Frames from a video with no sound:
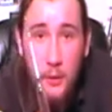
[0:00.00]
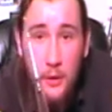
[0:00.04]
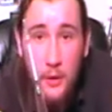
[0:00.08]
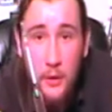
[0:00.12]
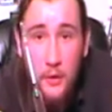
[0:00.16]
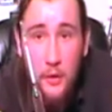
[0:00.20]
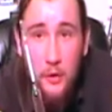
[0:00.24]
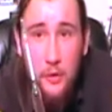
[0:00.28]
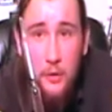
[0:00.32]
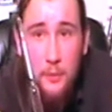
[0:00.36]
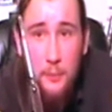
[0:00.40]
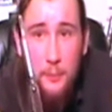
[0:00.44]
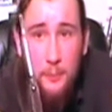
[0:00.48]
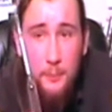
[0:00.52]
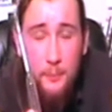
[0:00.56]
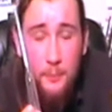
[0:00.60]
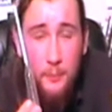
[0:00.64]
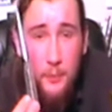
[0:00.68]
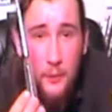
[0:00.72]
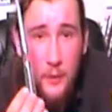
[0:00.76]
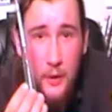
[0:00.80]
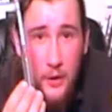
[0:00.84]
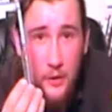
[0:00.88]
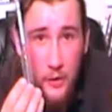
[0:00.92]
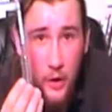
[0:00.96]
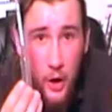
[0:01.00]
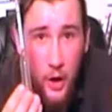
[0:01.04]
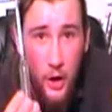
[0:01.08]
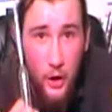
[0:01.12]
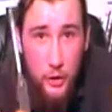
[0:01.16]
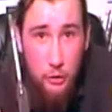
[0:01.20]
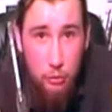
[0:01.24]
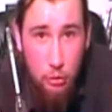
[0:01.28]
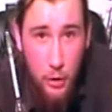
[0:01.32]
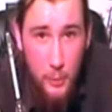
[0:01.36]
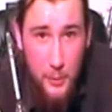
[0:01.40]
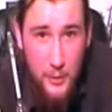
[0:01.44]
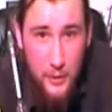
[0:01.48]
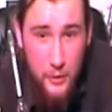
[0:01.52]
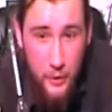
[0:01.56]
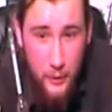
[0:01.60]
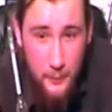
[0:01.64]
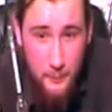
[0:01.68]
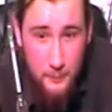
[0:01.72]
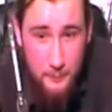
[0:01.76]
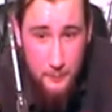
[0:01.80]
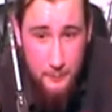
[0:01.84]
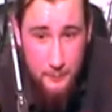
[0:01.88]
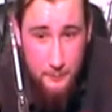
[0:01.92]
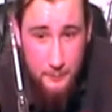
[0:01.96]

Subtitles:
This is a hydrometer.